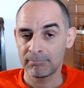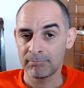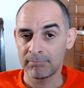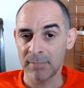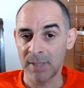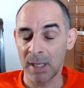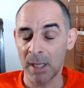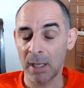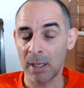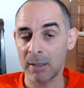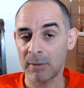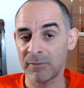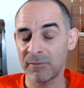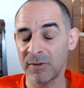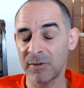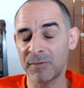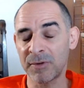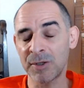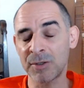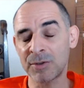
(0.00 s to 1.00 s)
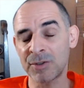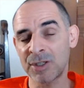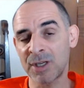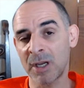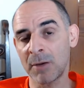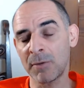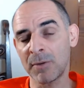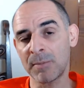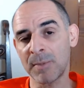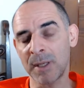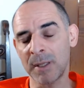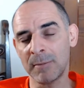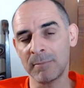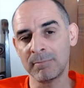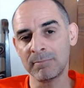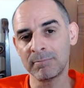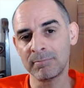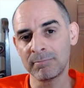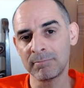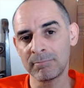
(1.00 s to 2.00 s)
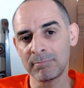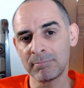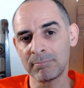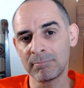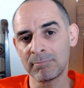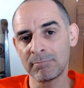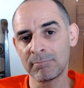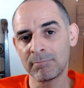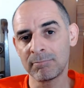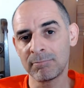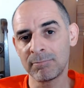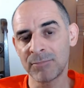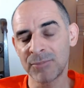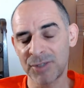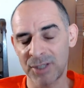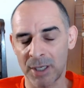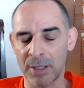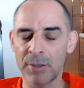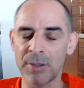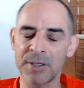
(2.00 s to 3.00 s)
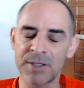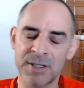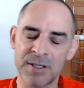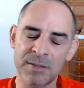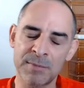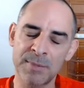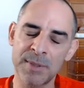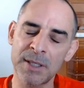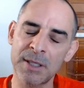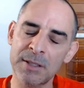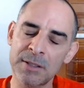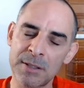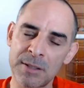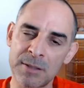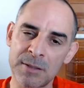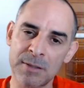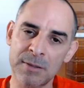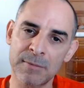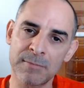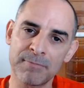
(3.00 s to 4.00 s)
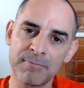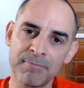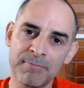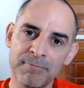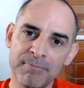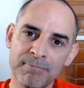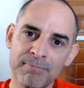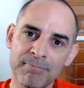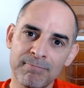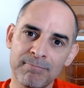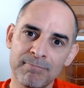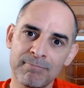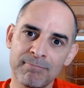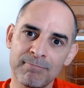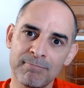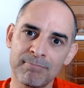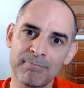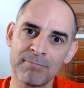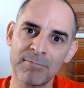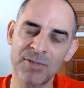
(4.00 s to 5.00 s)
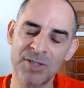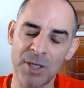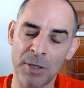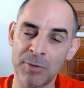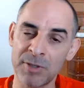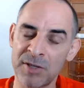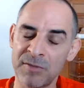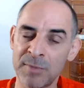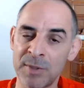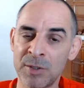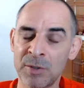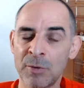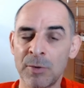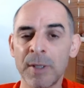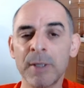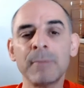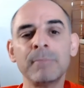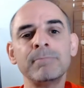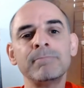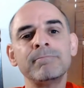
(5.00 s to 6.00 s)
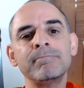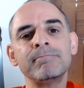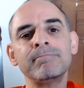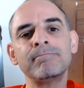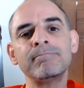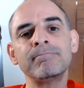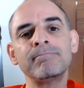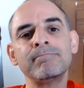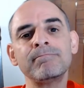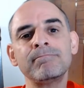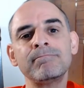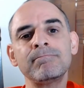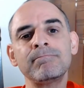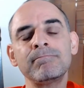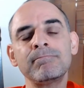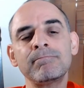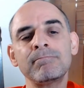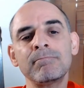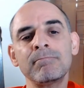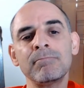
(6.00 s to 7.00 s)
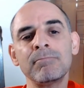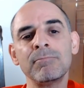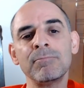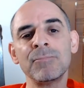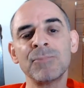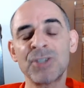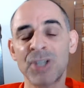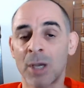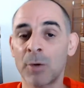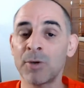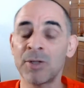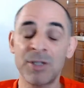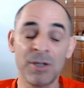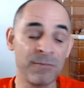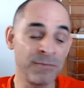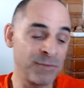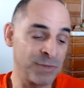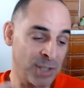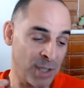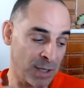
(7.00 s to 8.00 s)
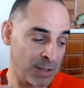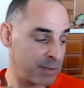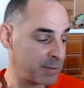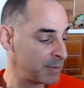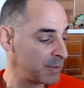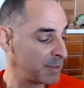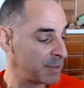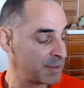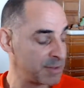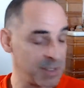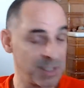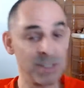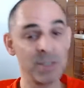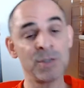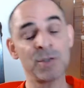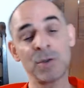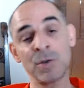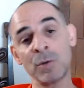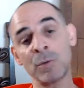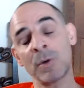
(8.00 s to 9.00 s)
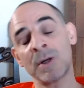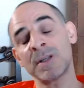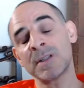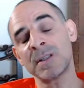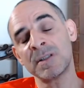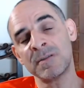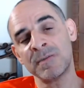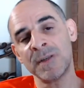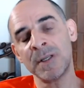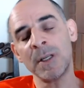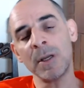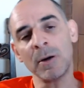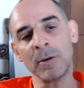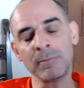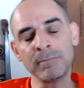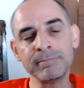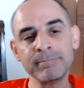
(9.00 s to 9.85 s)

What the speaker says: yeah, feel free to share with me. Share your experiences. Share what you've been doing. Share what you've done since you watched this video.